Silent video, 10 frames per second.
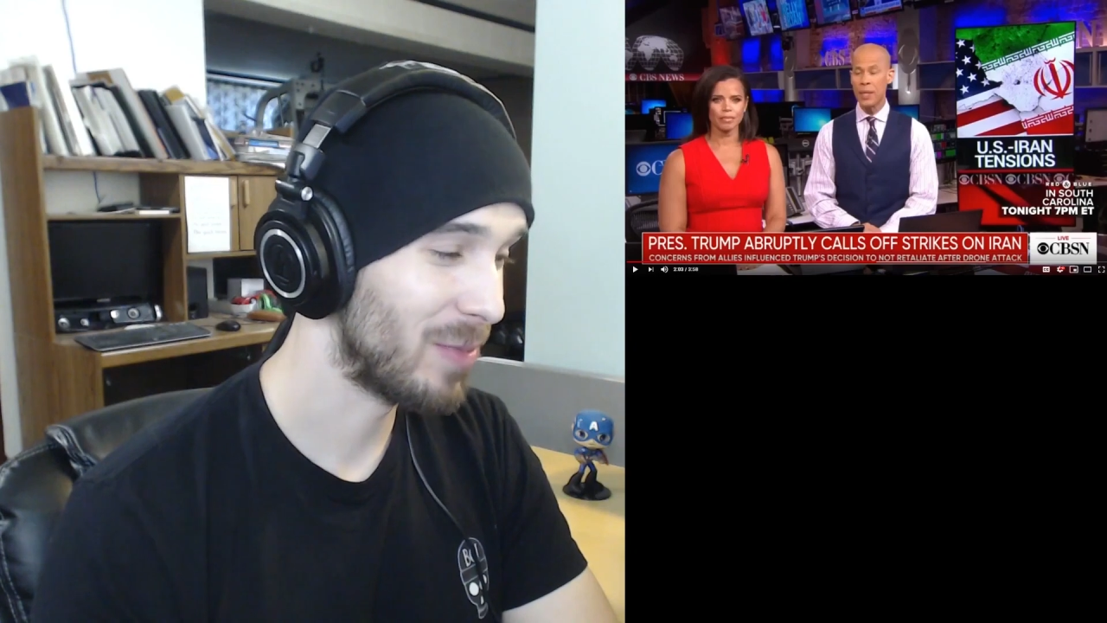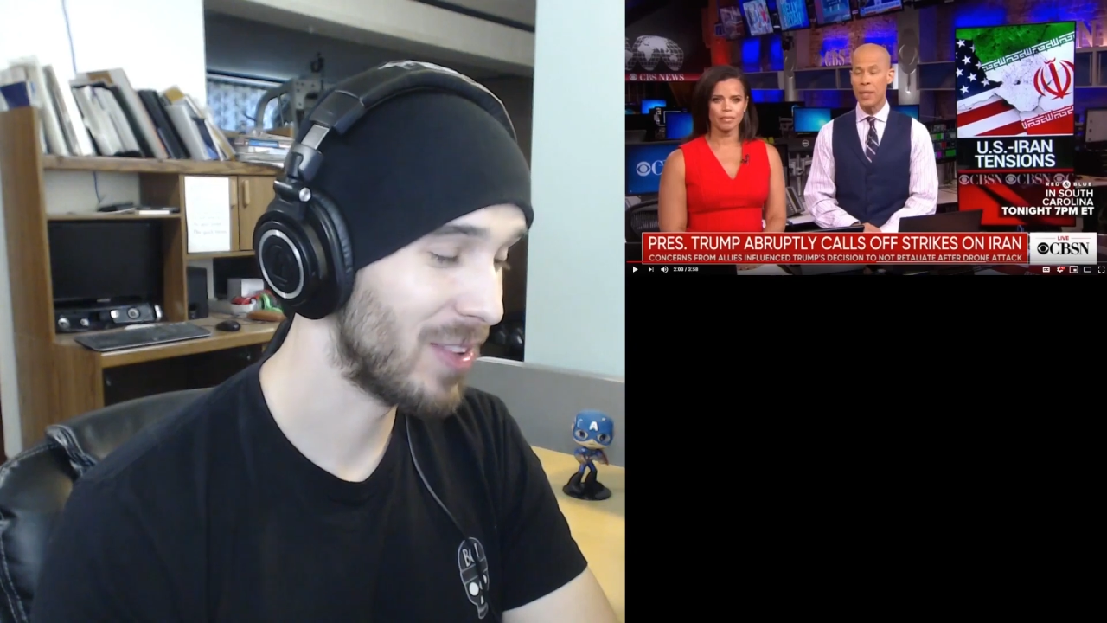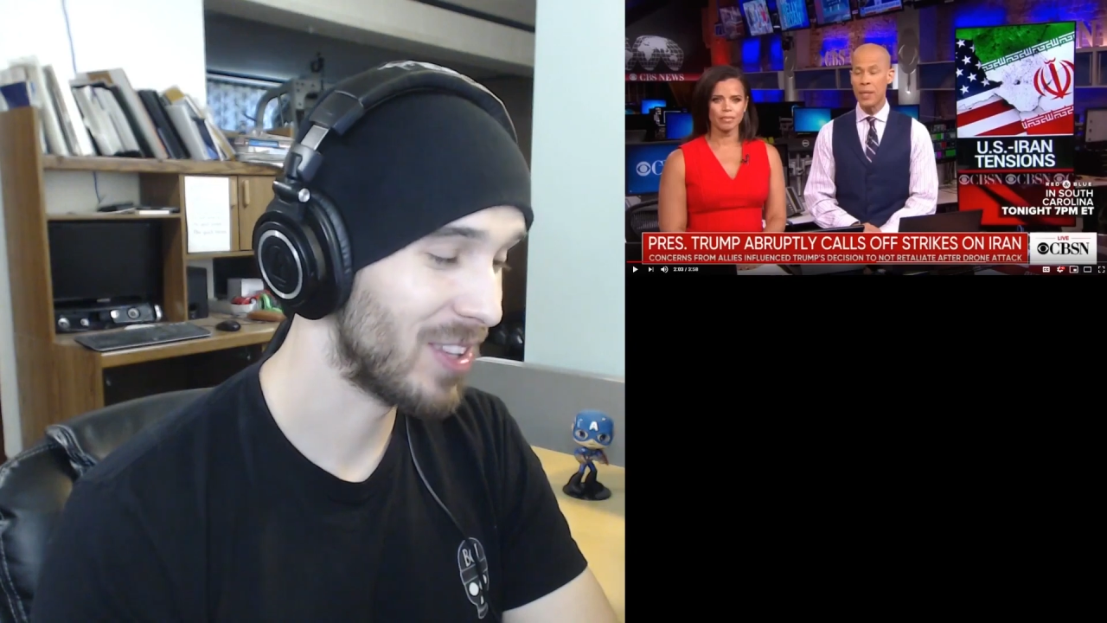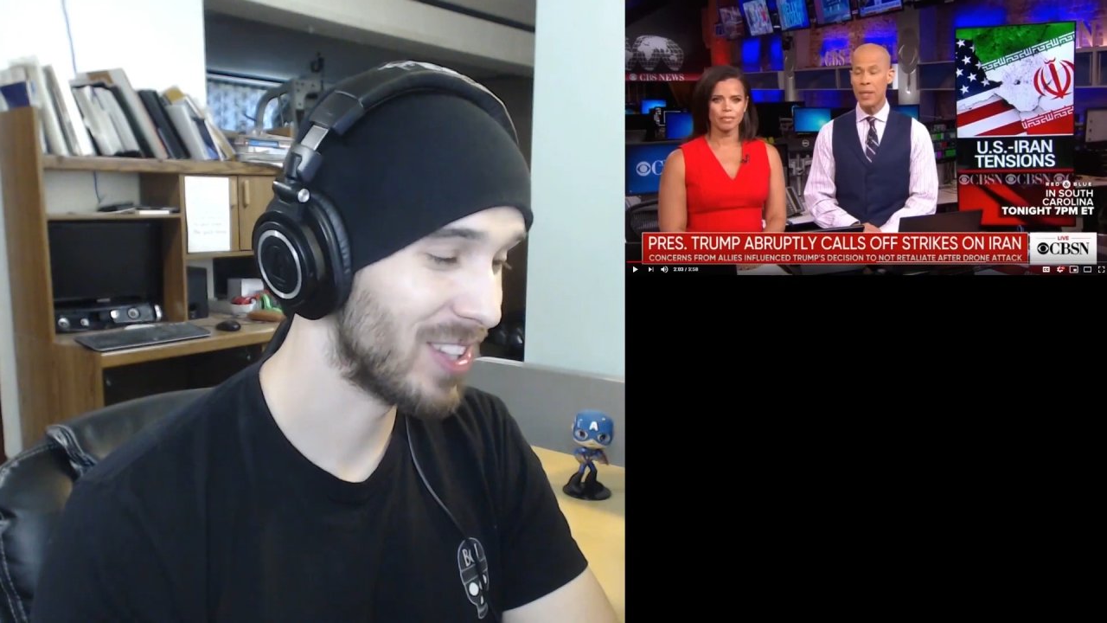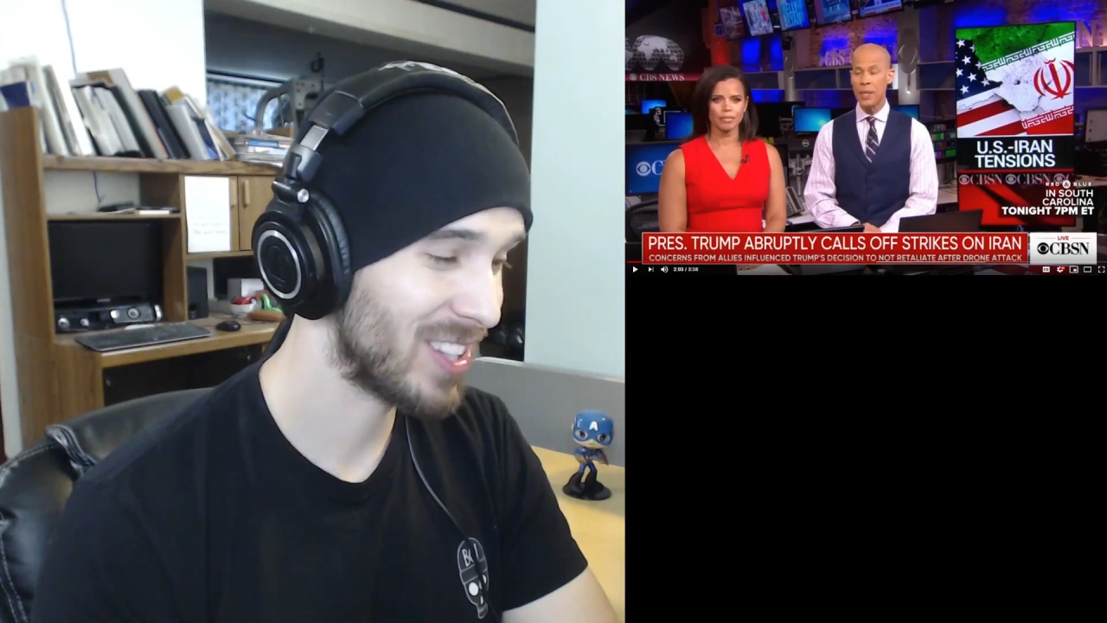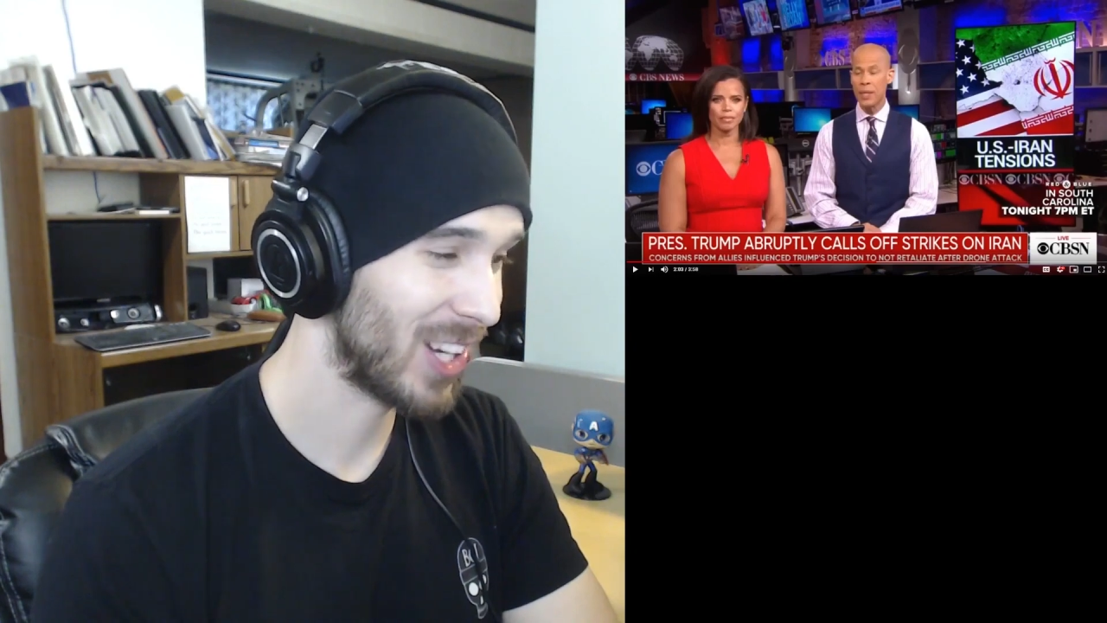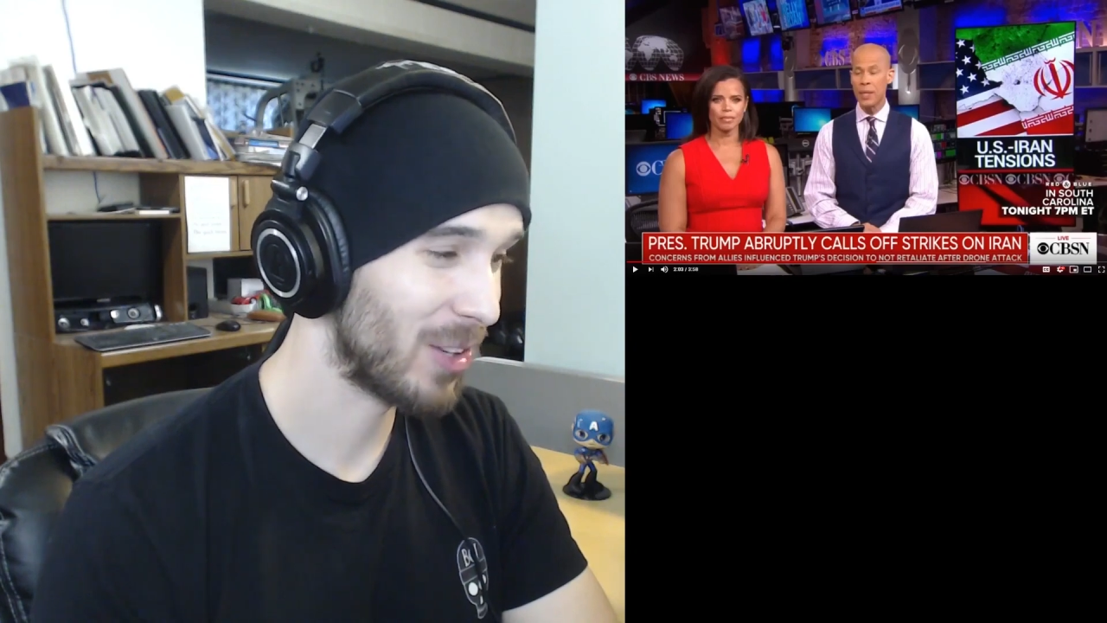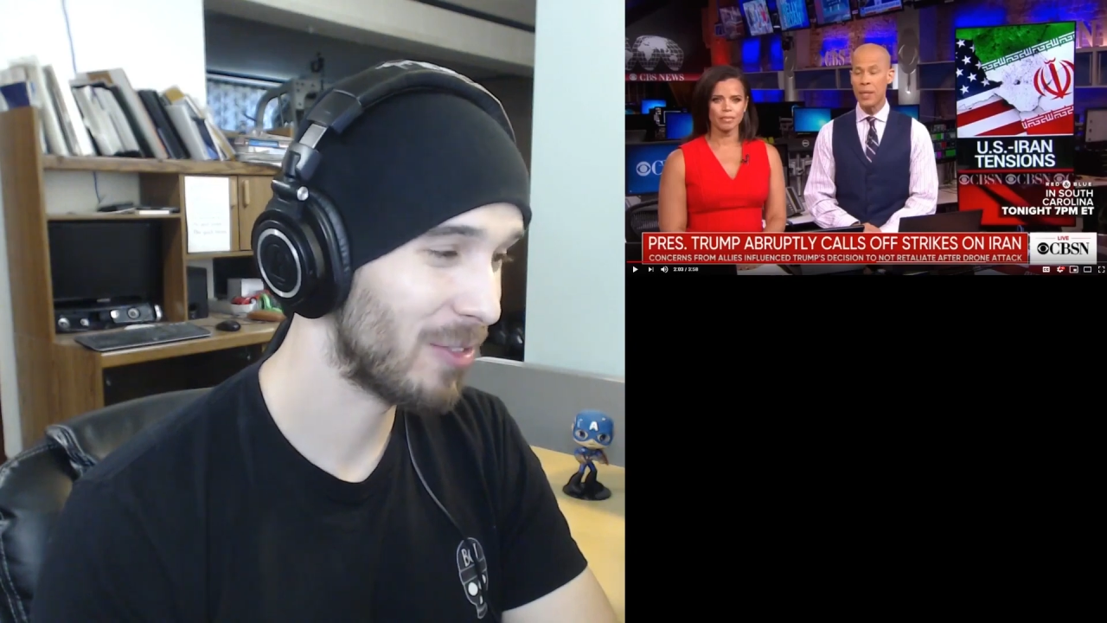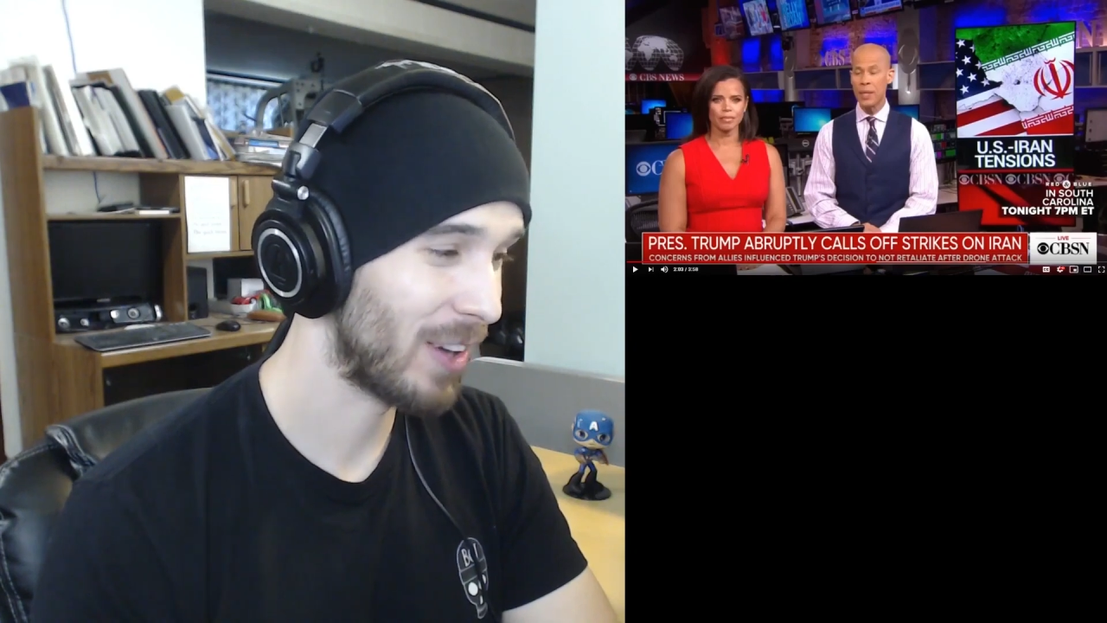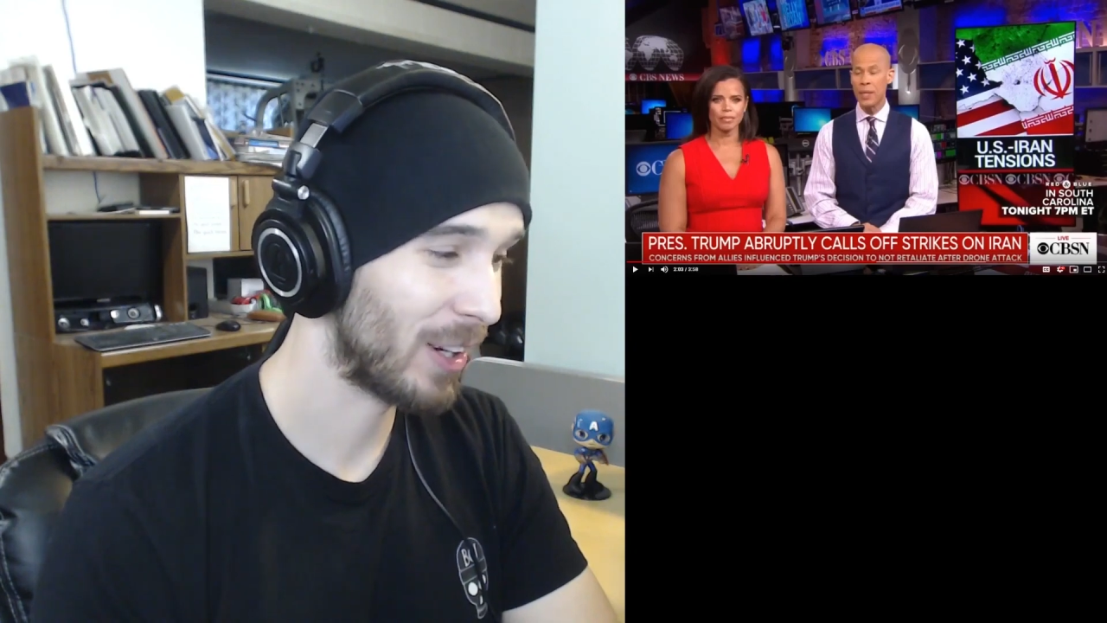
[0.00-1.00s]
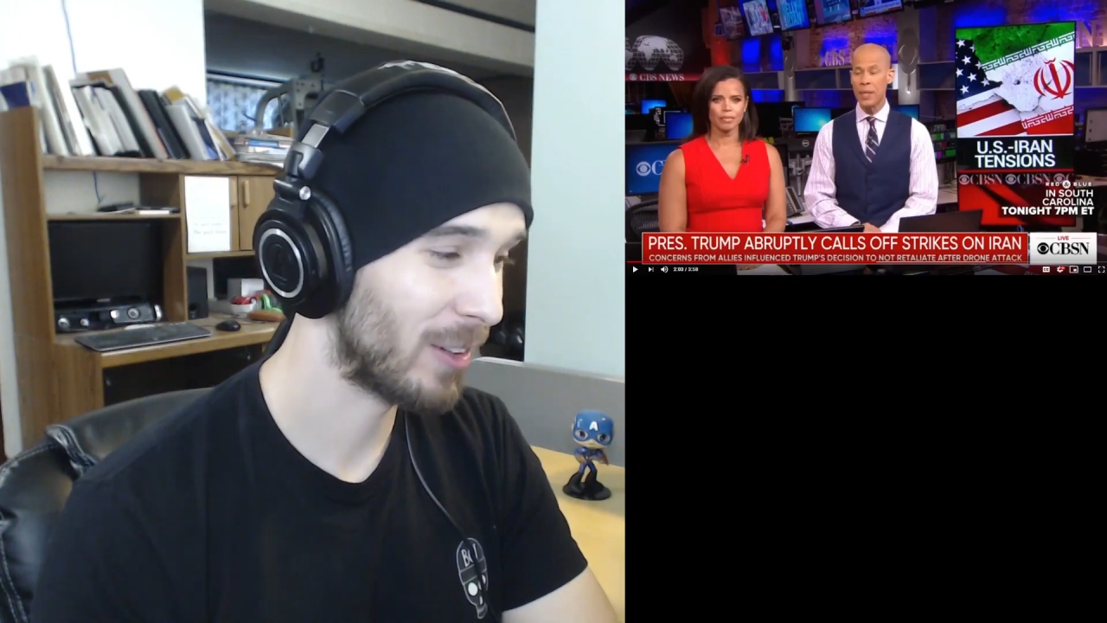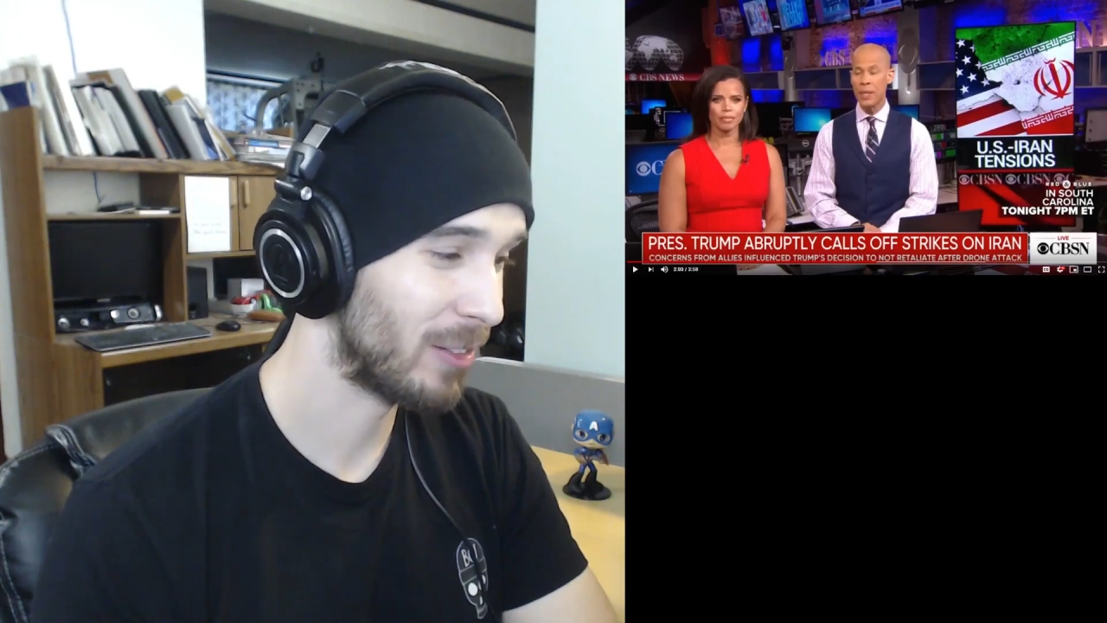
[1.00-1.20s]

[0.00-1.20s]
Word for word: to be the sound effect